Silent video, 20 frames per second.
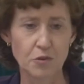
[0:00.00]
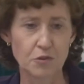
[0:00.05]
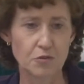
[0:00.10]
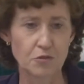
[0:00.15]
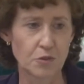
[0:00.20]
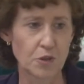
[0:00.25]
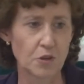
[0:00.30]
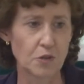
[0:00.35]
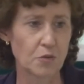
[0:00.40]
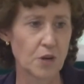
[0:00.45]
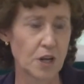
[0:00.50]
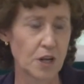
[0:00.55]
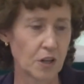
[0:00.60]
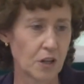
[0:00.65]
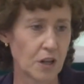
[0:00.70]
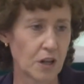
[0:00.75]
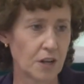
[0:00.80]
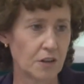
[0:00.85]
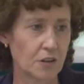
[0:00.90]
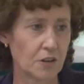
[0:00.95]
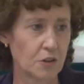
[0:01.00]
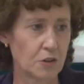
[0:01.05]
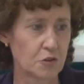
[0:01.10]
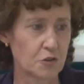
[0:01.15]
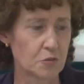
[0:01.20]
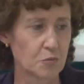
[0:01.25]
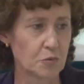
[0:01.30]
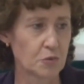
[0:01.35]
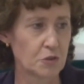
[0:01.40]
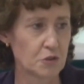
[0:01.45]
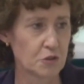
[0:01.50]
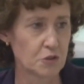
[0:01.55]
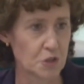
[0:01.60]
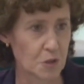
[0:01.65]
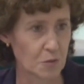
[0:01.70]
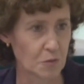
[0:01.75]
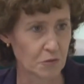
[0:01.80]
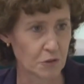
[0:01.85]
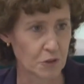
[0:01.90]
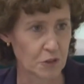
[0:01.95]
we are doing quite a lot on
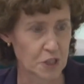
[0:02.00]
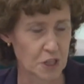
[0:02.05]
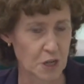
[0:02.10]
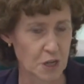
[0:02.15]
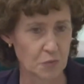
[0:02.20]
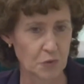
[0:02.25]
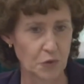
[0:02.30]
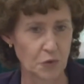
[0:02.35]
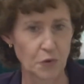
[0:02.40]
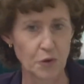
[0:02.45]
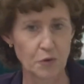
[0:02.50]
entrepreneurship, for example.